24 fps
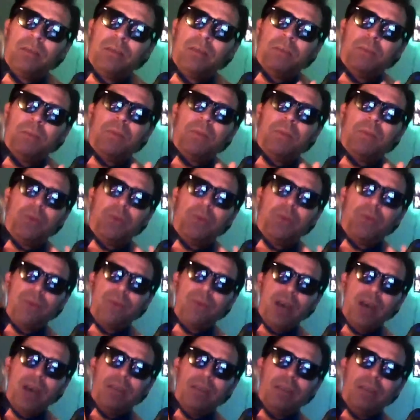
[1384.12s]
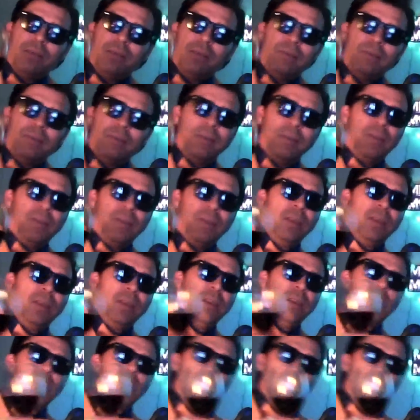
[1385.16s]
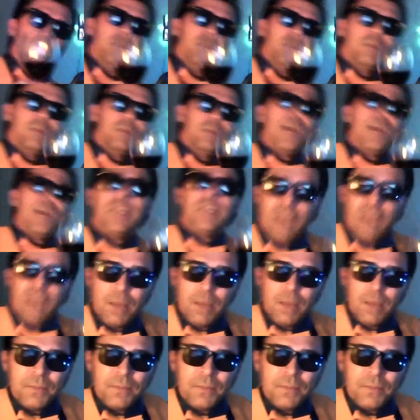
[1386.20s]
But red wine is good. Nighttime.